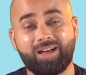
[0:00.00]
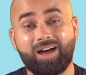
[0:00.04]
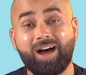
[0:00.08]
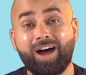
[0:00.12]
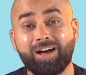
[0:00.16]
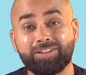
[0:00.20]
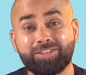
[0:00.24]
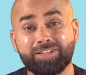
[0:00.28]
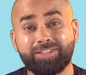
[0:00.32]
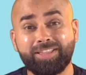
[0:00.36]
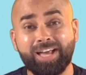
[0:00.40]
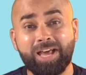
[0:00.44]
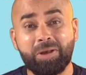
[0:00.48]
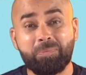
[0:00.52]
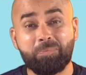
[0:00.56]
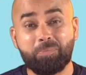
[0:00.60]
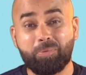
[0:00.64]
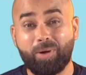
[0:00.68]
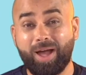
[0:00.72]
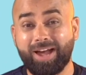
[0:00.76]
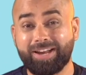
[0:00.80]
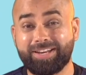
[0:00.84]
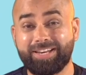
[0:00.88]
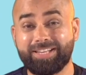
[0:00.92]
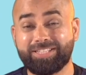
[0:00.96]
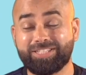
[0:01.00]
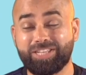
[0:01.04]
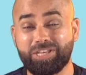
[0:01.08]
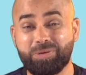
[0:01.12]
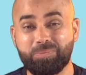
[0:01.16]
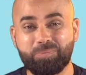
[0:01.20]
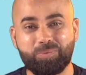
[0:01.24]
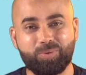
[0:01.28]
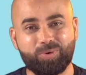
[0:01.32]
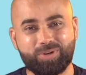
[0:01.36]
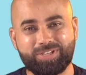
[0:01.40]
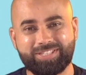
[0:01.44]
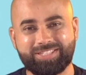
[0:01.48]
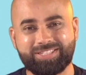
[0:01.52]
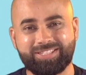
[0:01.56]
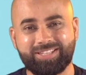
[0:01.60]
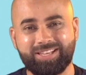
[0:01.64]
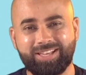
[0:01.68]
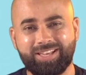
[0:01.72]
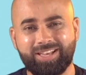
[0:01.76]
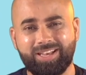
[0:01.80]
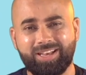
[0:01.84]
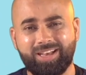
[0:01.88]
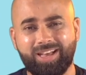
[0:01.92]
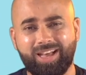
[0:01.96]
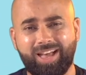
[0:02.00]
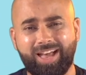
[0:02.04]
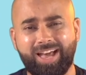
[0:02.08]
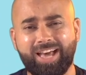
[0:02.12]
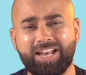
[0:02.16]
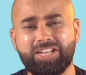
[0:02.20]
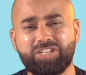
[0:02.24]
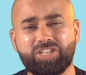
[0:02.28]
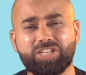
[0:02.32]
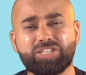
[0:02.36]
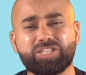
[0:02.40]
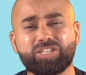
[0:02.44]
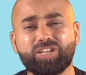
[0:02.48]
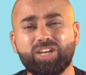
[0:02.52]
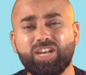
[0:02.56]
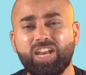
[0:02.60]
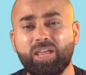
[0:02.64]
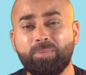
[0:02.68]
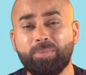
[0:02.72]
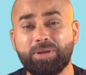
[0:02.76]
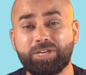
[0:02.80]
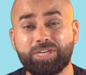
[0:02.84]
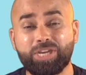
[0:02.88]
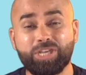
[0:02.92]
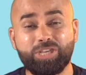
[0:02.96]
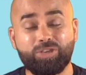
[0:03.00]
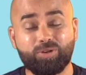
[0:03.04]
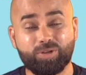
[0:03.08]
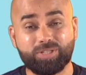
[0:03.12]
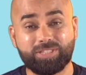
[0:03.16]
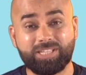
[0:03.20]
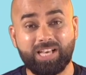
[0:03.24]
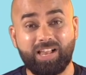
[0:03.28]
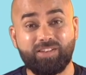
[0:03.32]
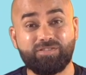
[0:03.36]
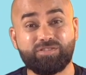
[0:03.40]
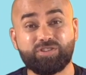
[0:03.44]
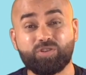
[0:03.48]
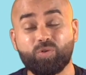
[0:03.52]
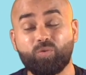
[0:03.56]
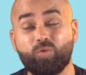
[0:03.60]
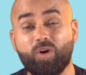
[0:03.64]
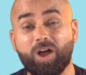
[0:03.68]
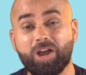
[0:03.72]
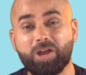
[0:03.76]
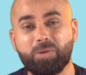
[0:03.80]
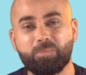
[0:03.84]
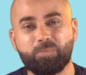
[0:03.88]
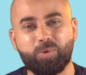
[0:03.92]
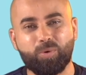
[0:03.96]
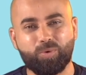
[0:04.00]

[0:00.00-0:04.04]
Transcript: Other than practicing books and just limiting yourself to one